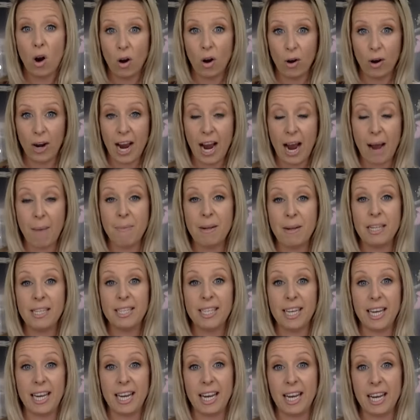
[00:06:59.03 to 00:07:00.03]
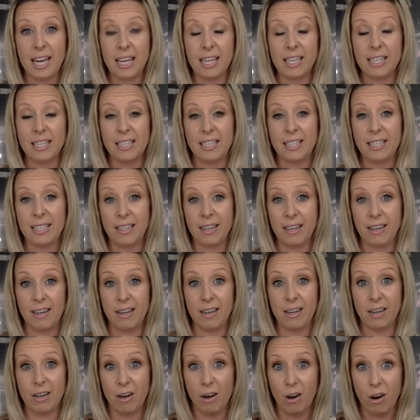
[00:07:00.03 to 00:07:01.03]
our habits and
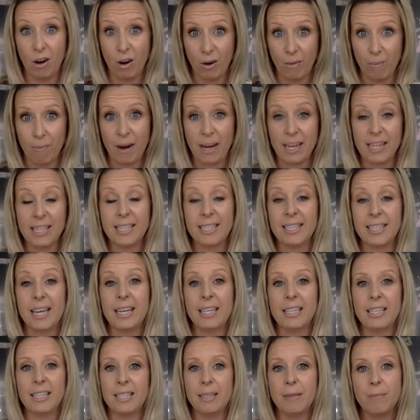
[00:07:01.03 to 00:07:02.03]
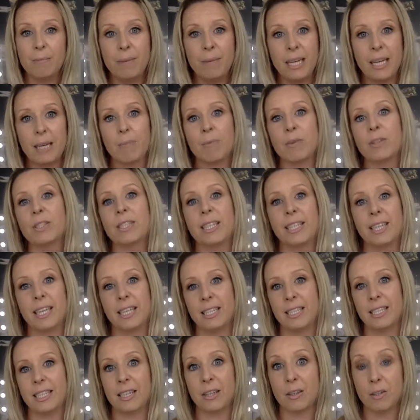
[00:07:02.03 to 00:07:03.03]
our mindset to be able to
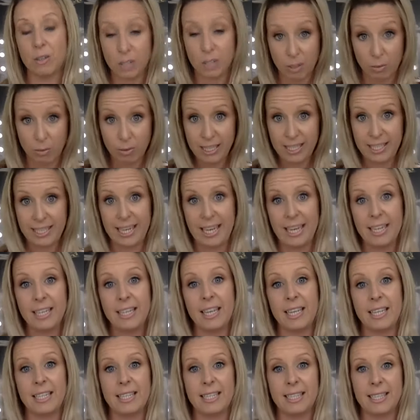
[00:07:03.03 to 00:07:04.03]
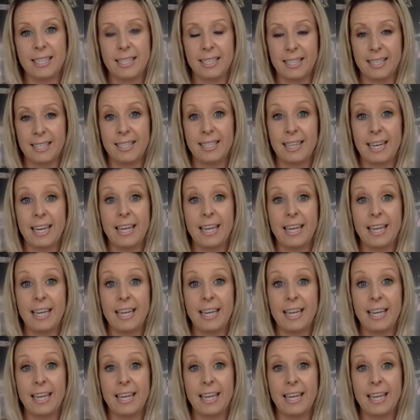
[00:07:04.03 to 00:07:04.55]
get to withstand that and to